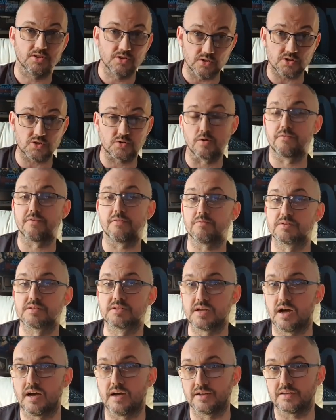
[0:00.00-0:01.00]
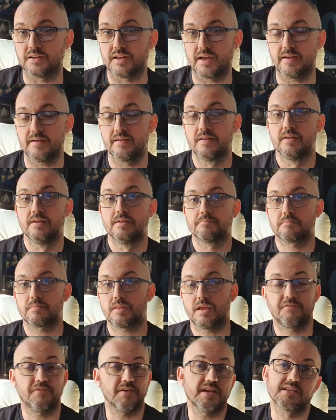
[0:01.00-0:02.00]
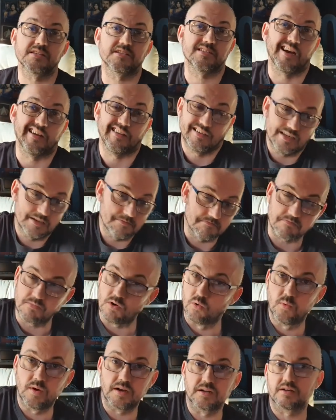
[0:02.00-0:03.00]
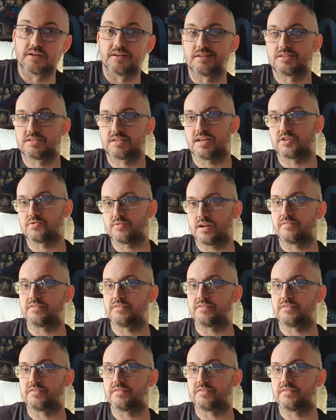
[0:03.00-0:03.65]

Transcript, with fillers: Not sure if it was done yet, if it is done, then all well and good, he stays around.